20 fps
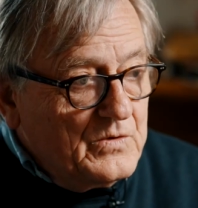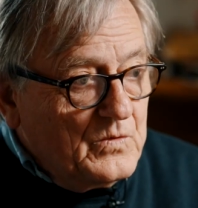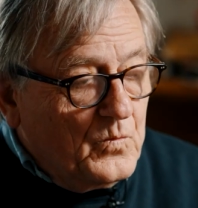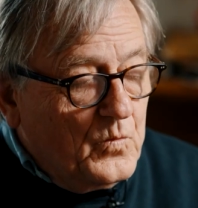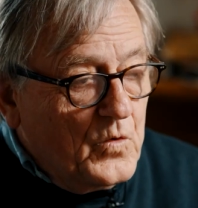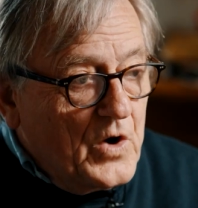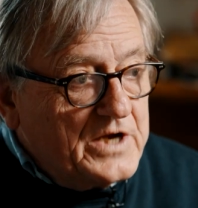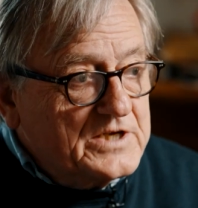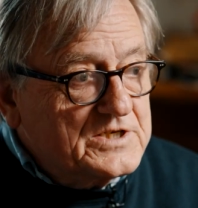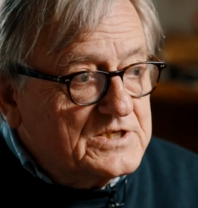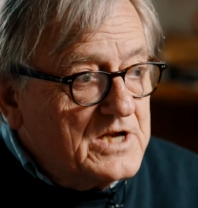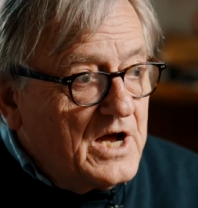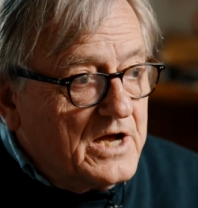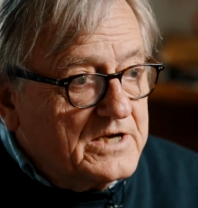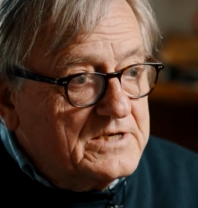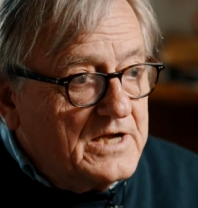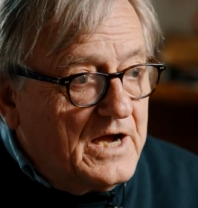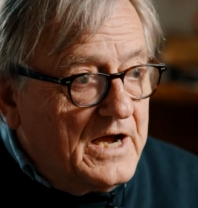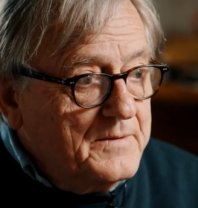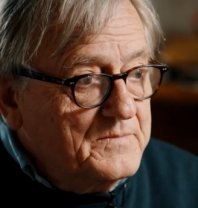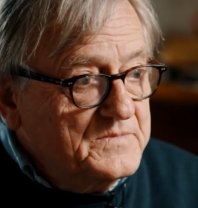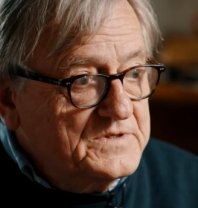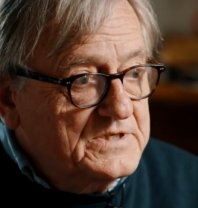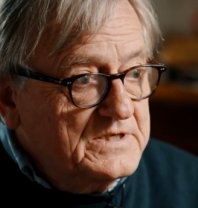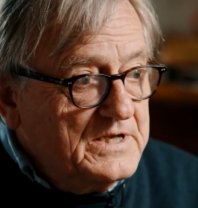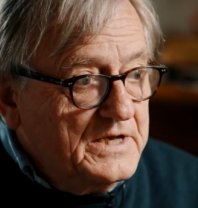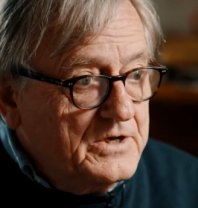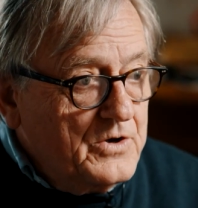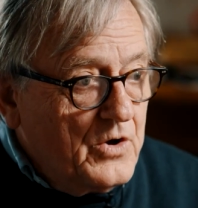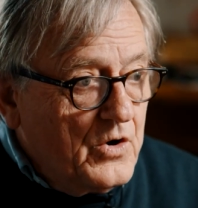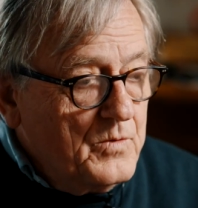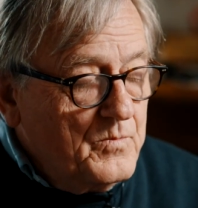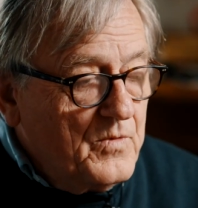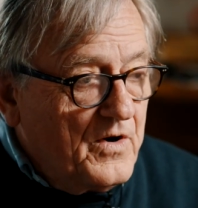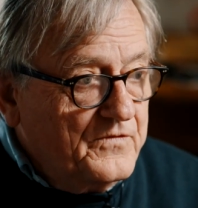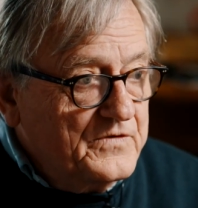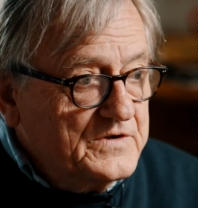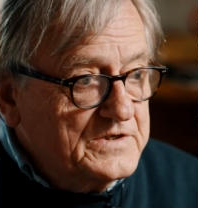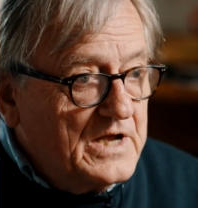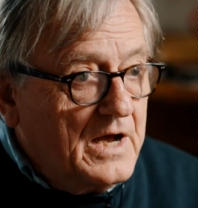work start times in home
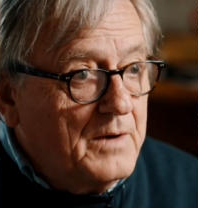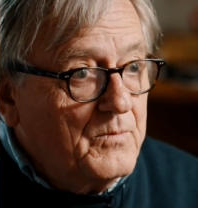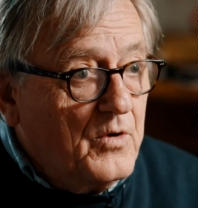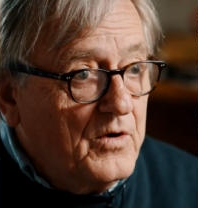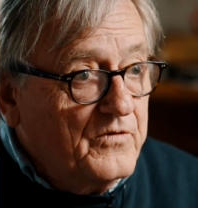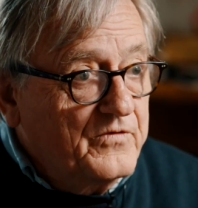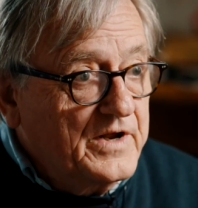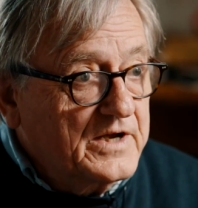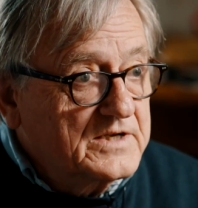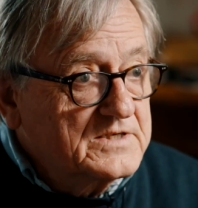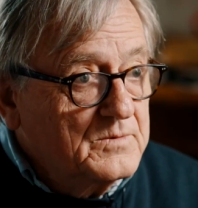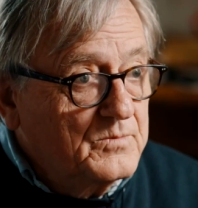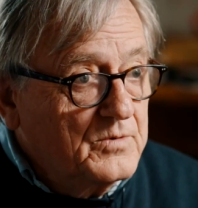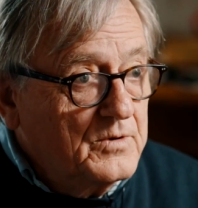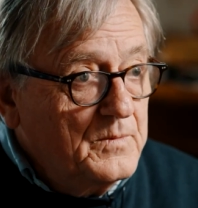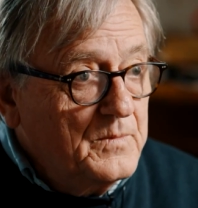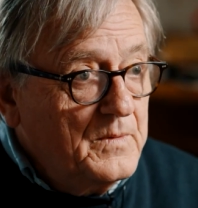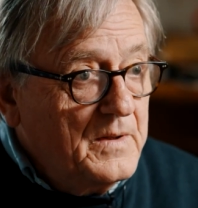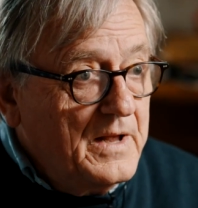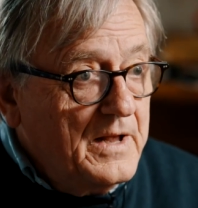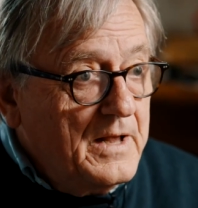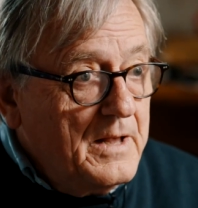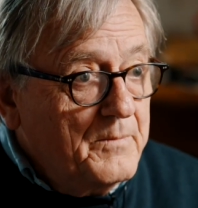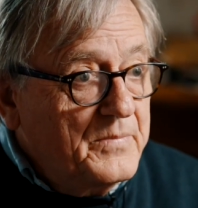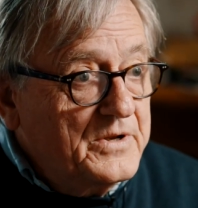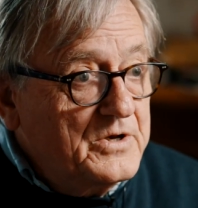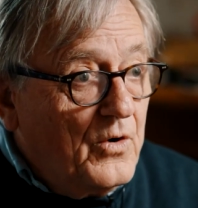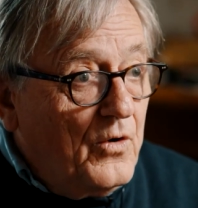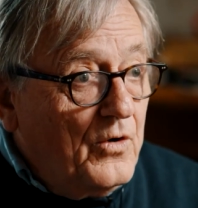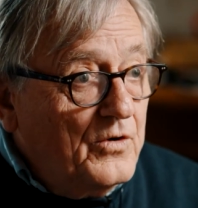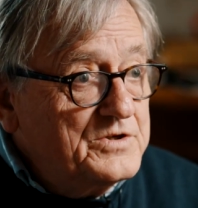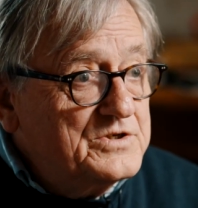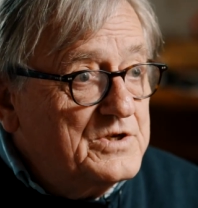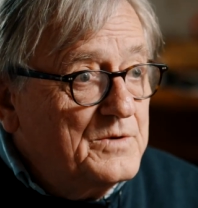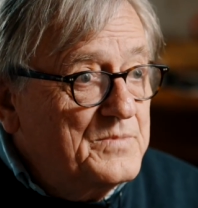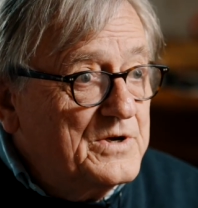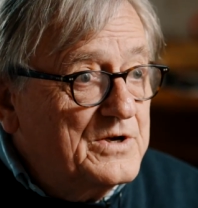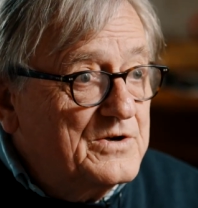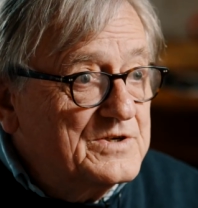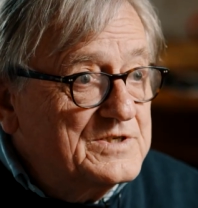office are more flexible, but also
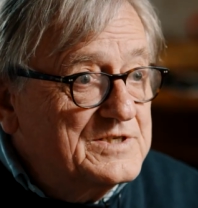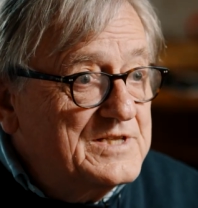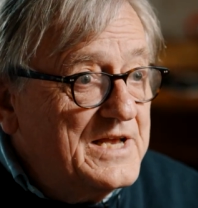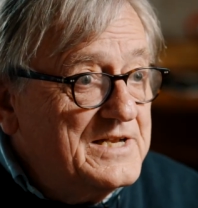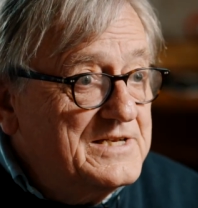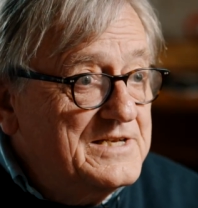because they